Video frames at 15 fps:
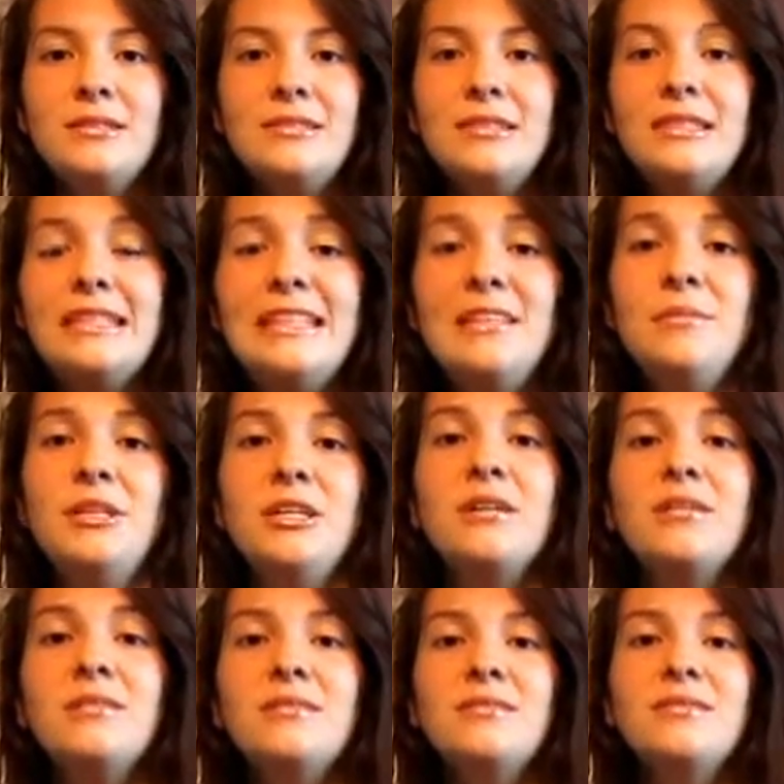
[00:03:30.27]

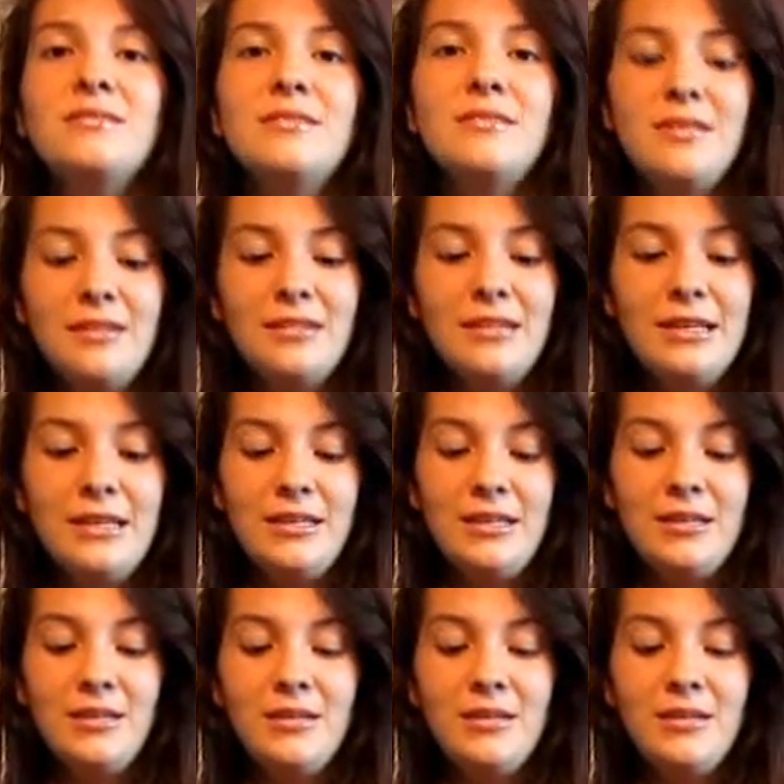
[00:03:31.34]
Nehemia. Like,